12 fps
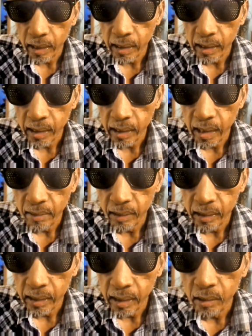did the
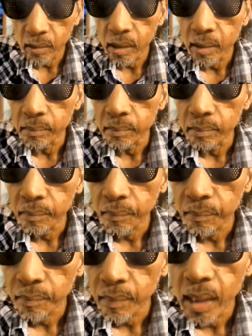devil say to him?
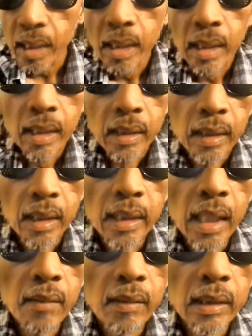The
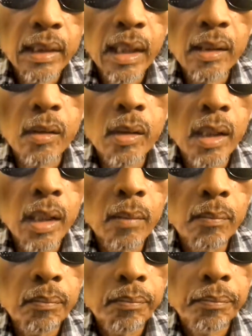devil said to
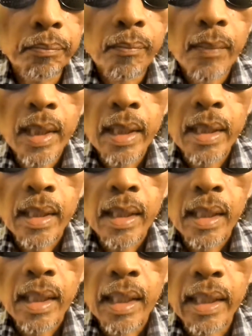him,
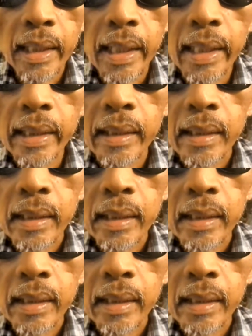again,